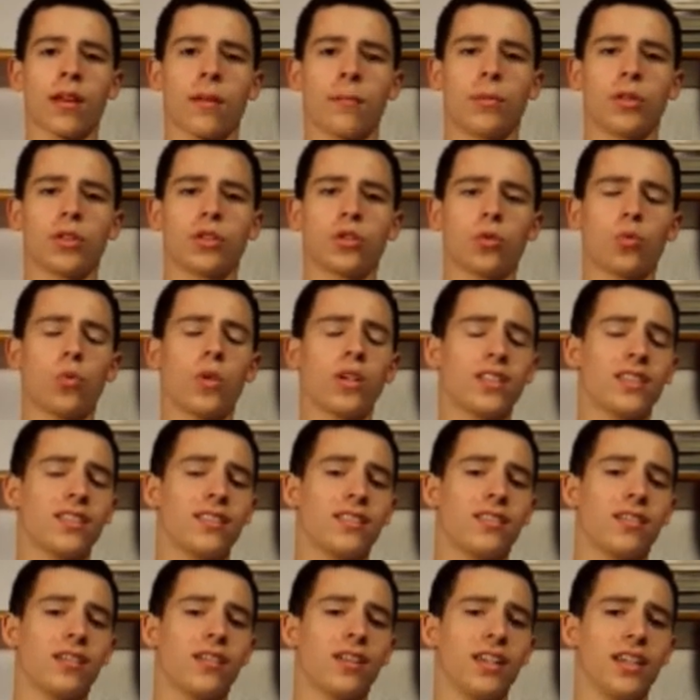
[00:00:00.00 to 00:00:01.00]
But what
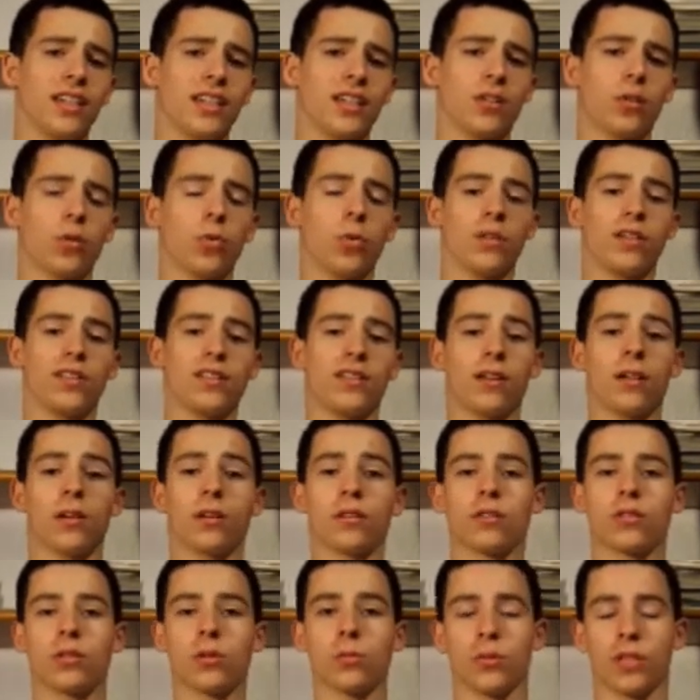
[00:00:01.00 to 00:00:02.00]
is the link with
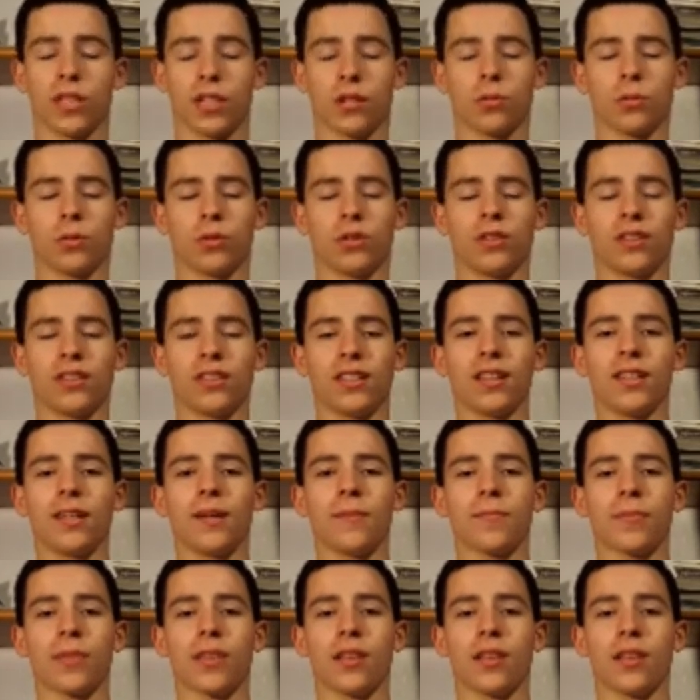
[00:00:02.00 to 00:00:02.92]
our subject, would you say?